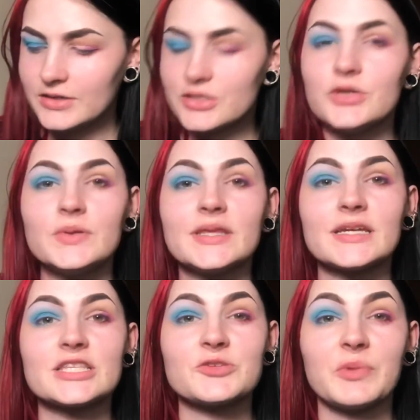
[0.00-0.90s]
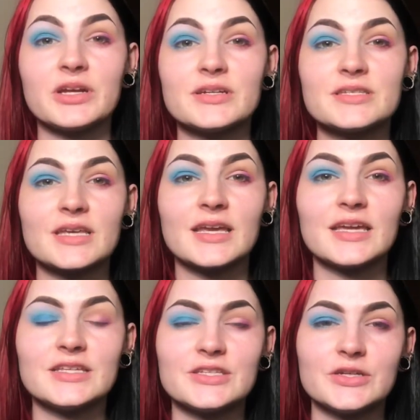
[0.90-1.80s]
and 2 with the Mini
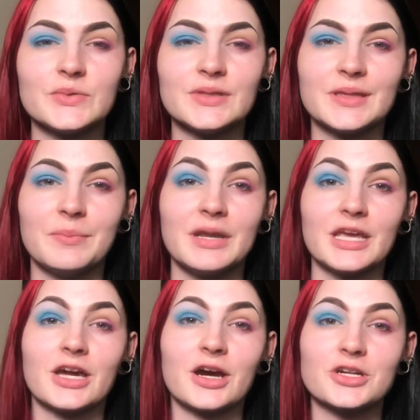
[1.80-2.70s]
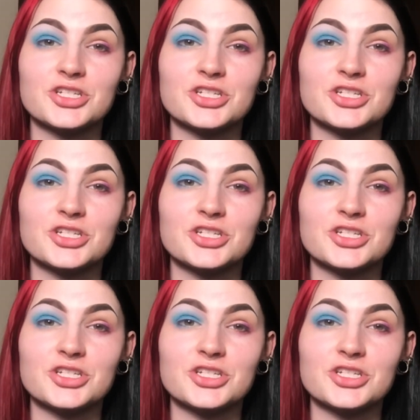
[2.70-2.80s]
Controversy palette.